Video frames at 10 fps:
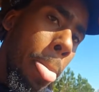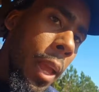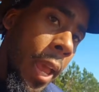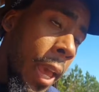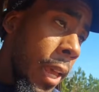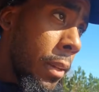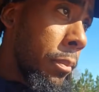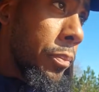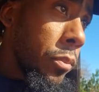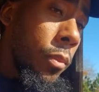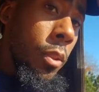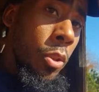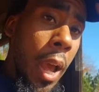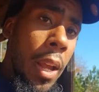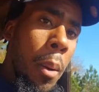And you
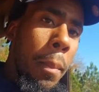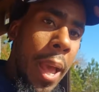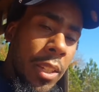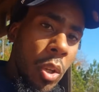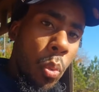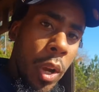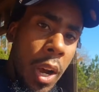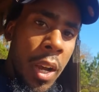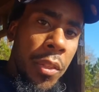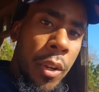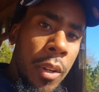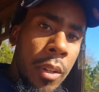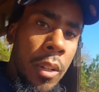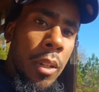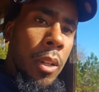got to imagine what other
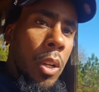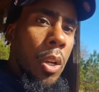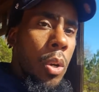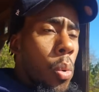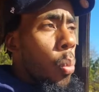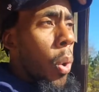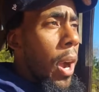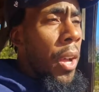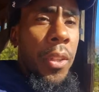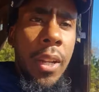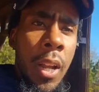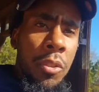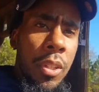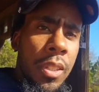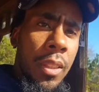
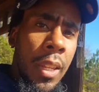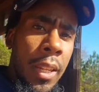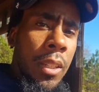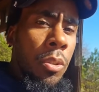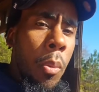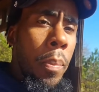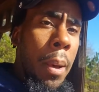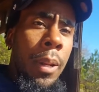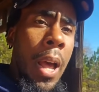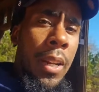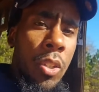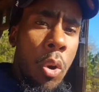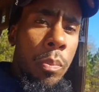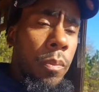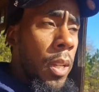countries are thinking. You know, Babylon is
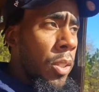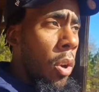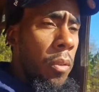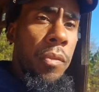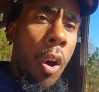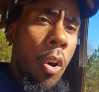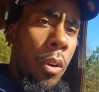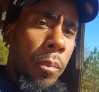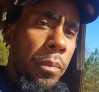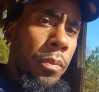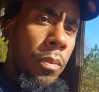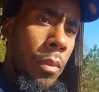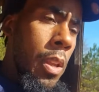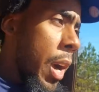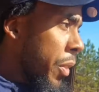going to fall.
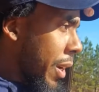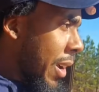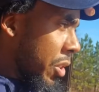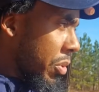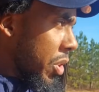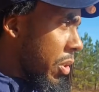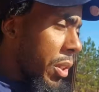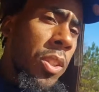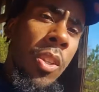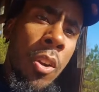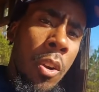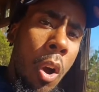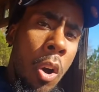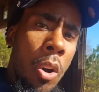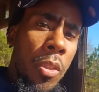Other countries are going to turn
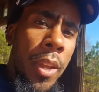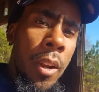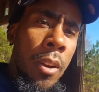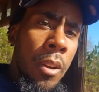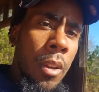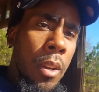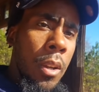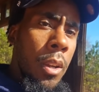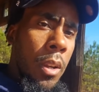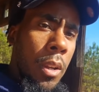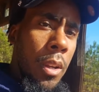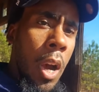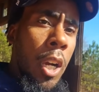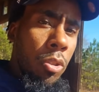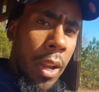all their
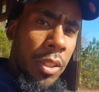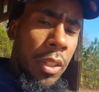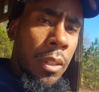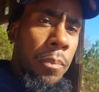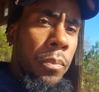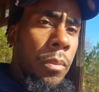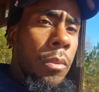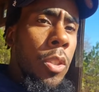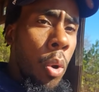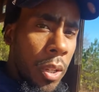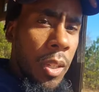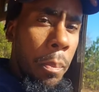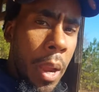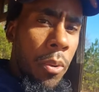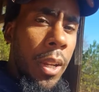aggression towards
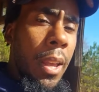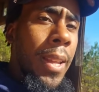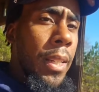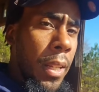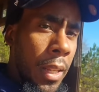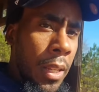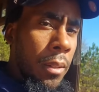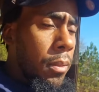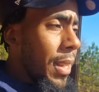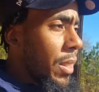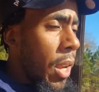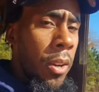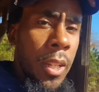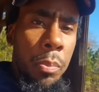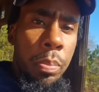America at the end and
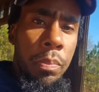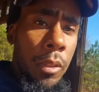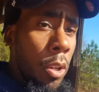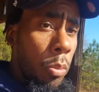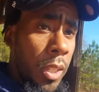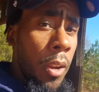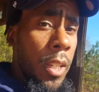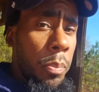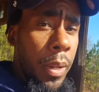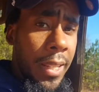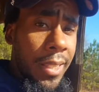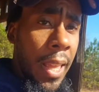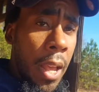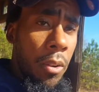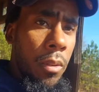tear this place
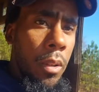down.